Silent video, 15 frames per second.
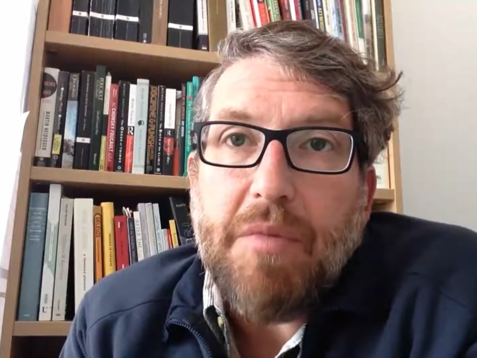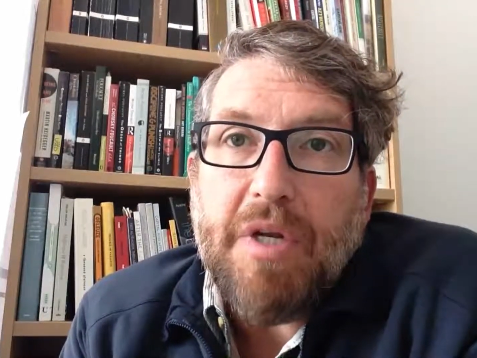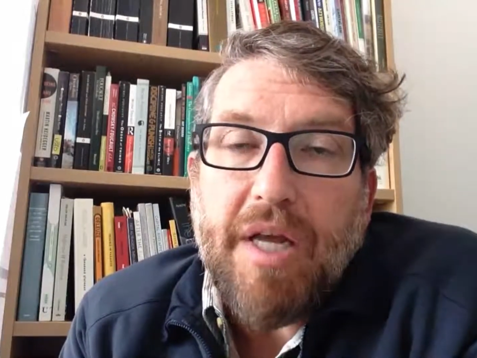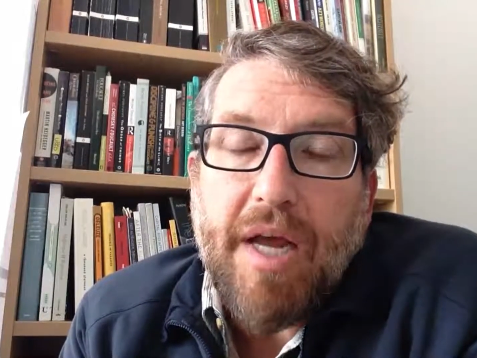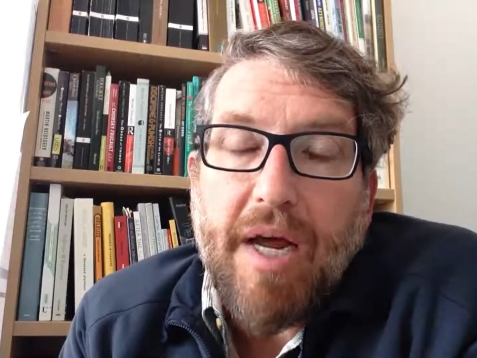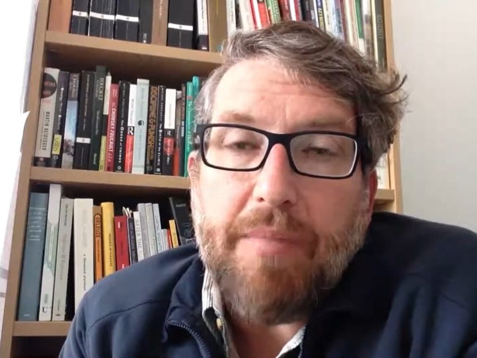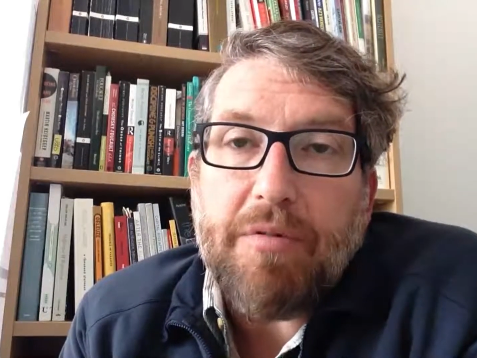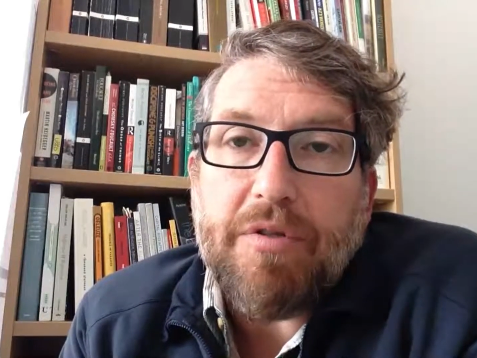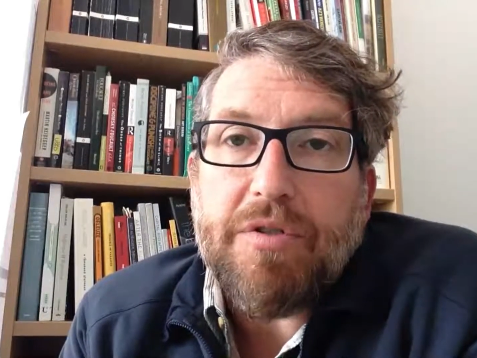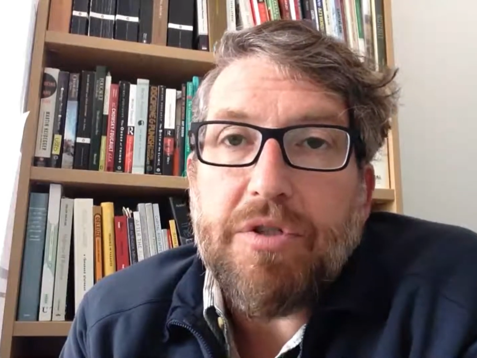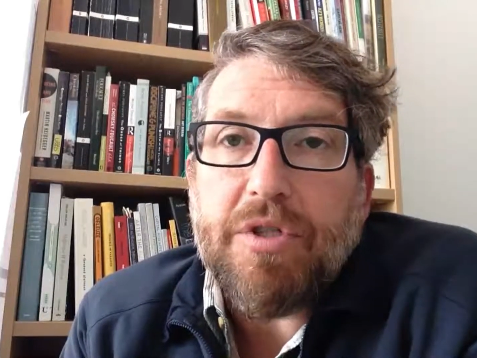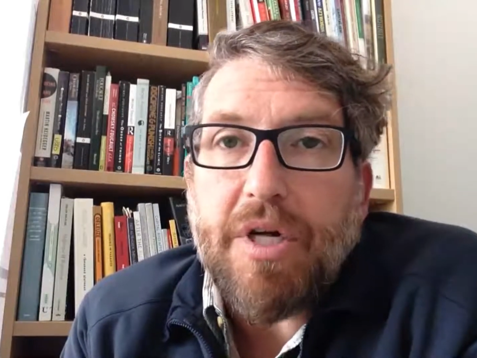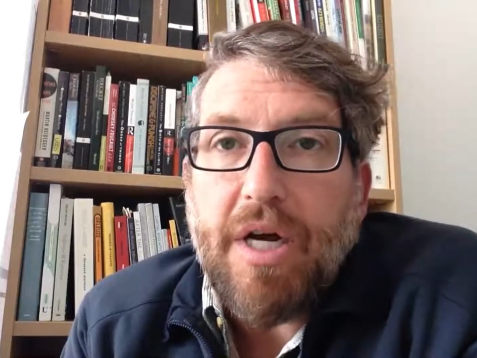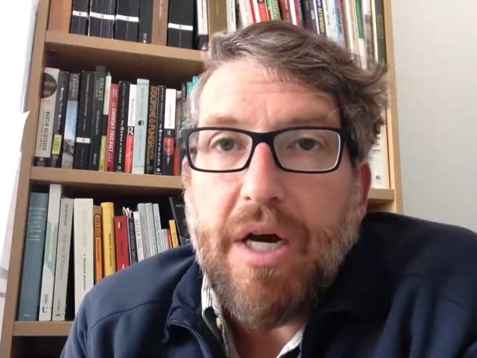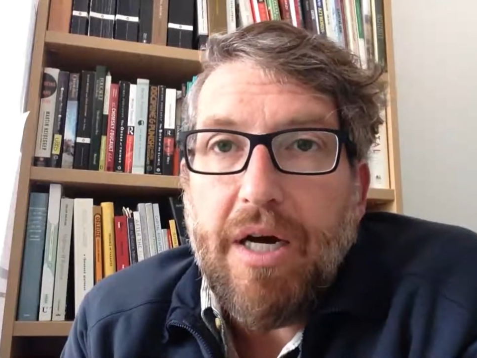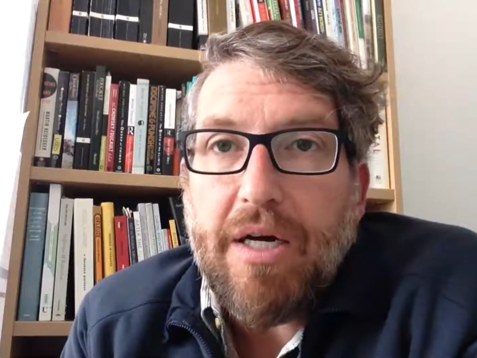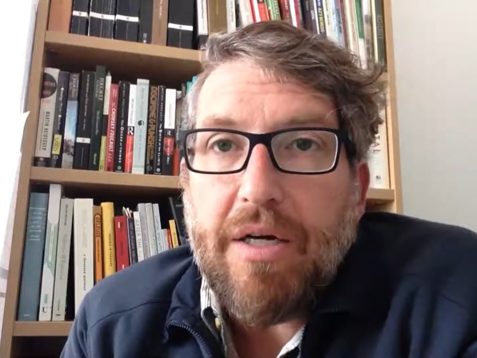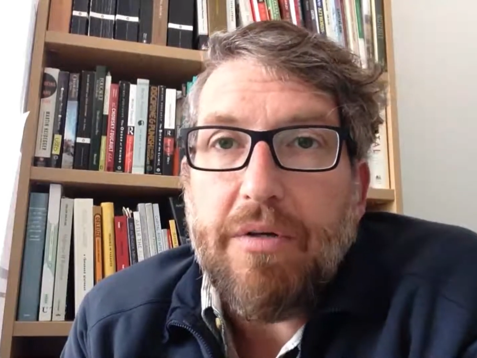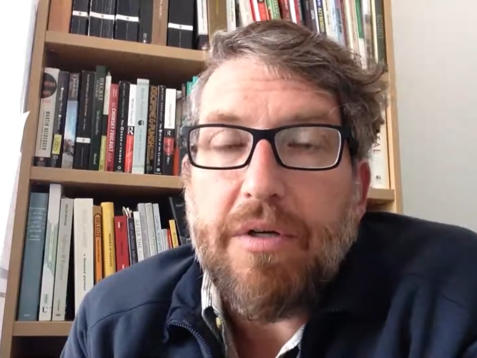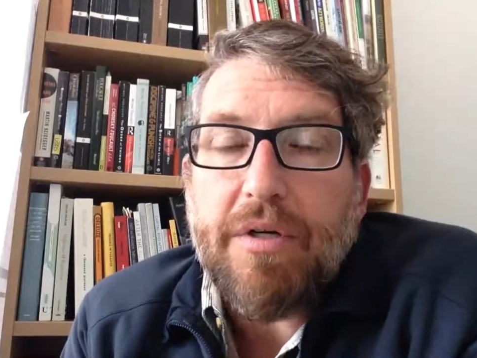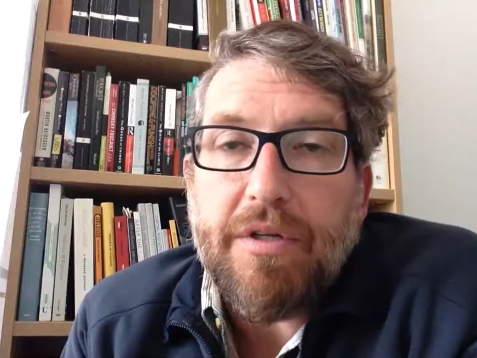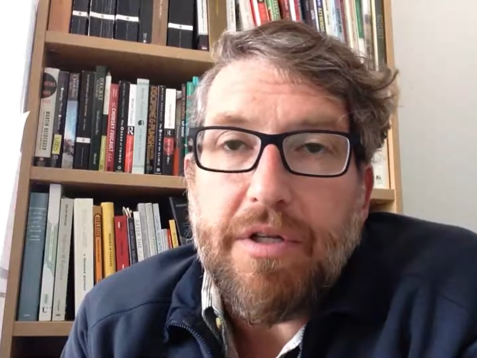Minneapolis,
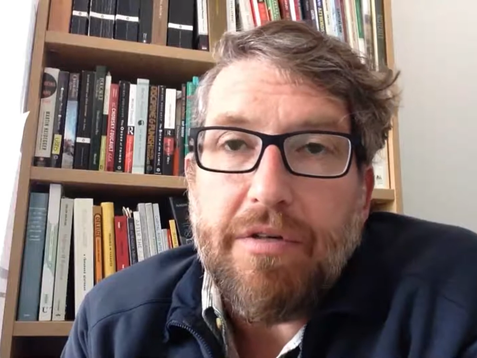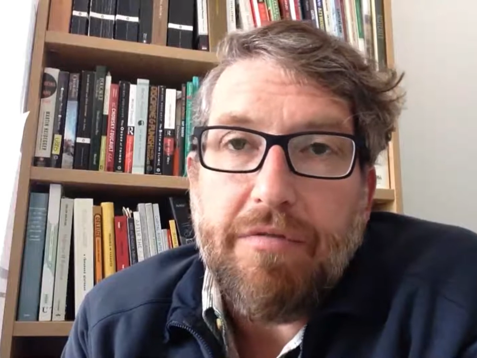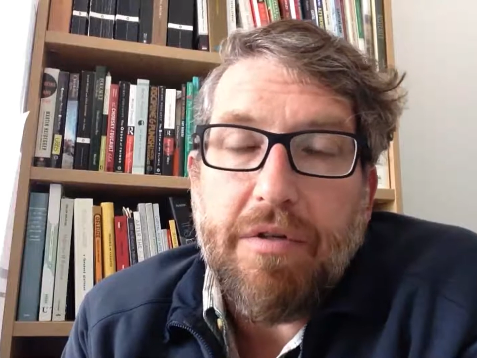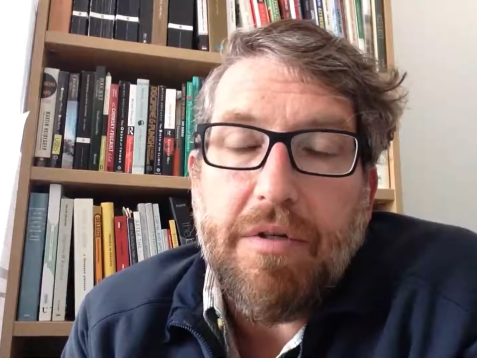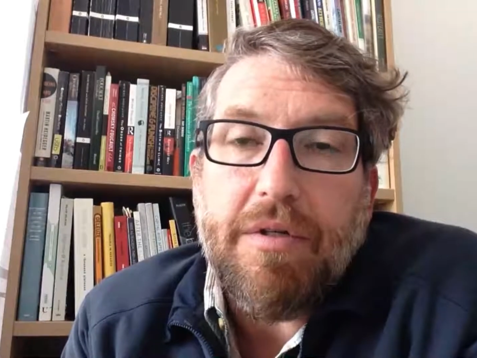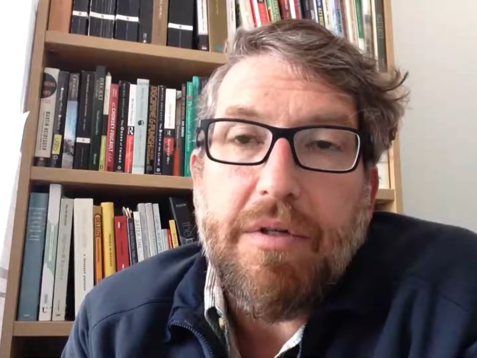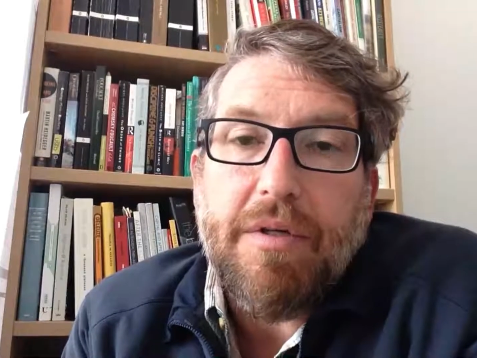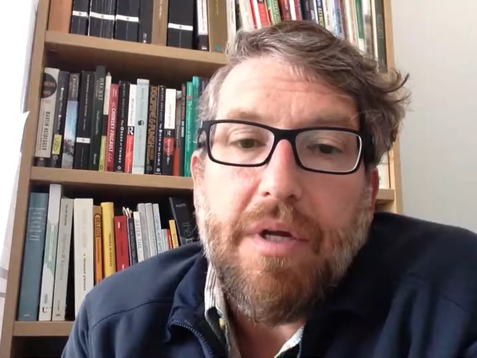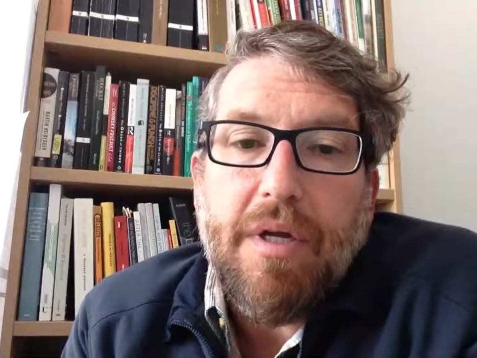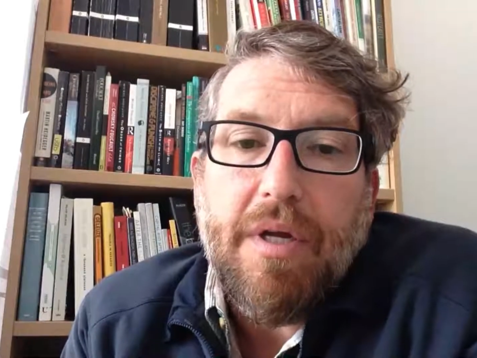Chicago, Cleveland,